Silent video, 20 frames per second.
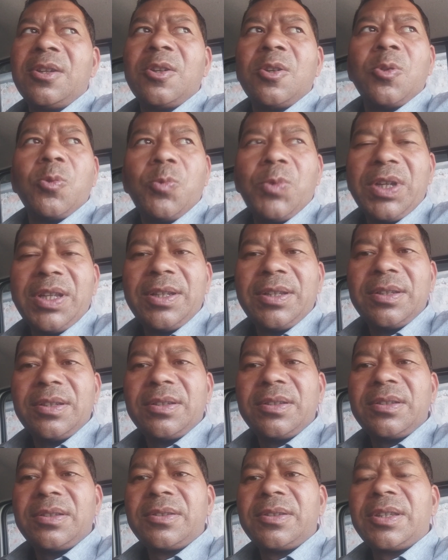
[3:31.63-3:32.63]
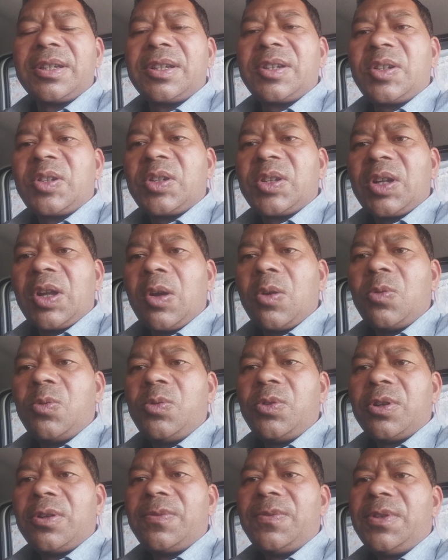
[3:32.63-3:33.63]
When the
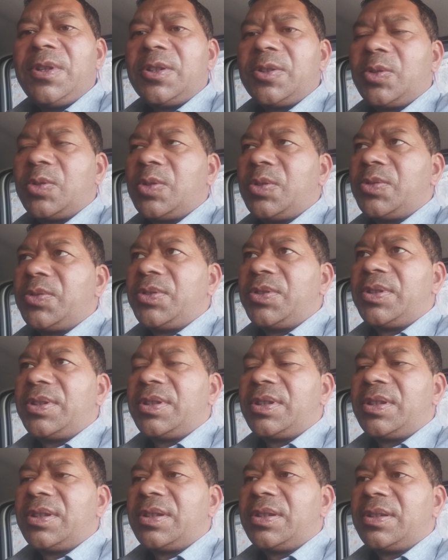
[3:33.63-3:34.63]
crowd of electrons